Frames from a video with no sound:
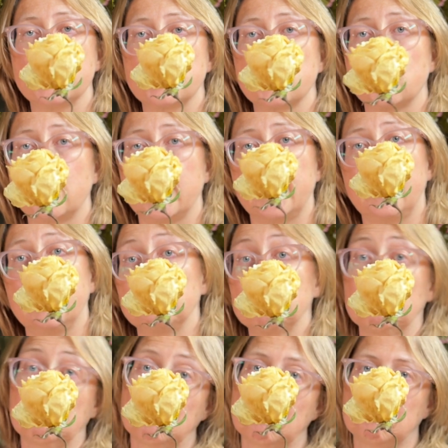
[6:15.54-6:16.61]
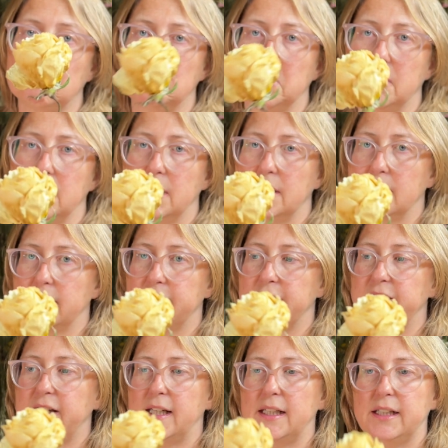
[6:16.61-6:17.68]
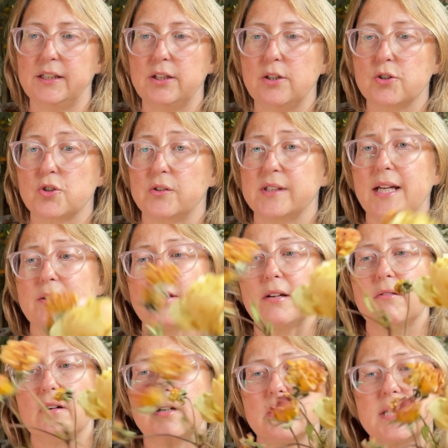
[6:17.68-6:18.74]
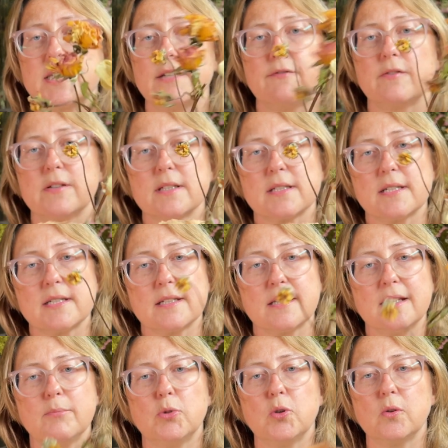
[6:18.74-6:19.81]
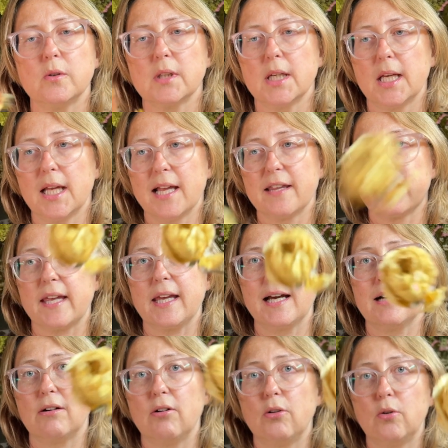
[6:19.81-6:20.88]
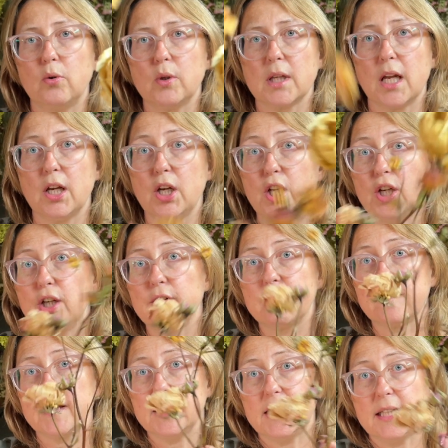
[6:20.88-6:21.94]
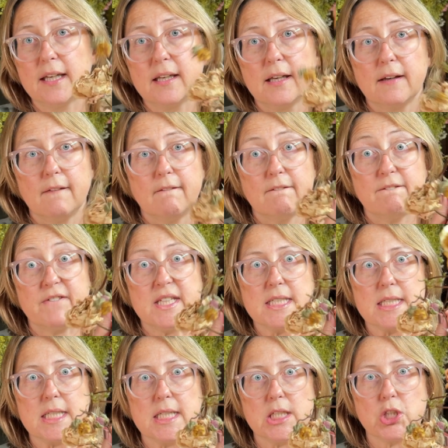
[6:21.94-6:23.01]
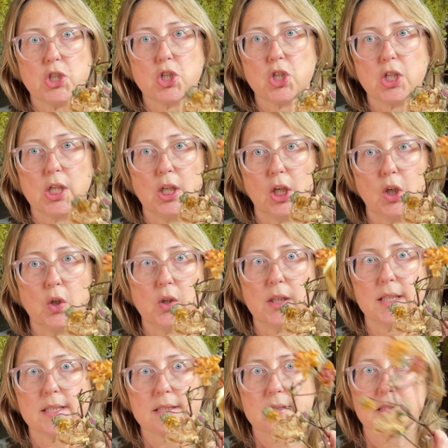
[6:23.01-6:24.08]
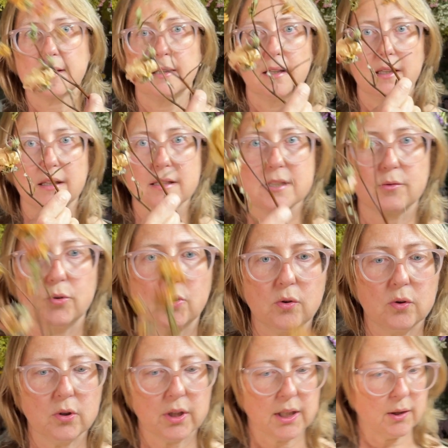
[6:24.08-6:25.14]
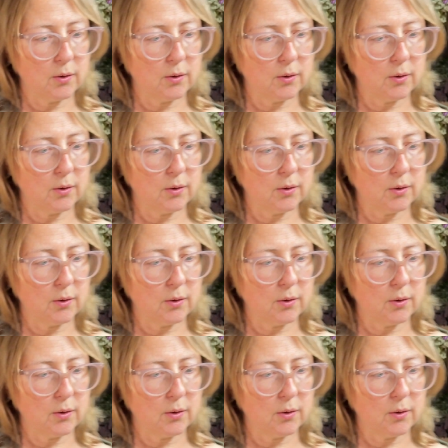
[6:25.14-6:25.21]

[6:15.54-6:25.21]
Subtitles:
drying fairly neutral. Now there are differences in them all. They are all lovely vintage colours, so all looking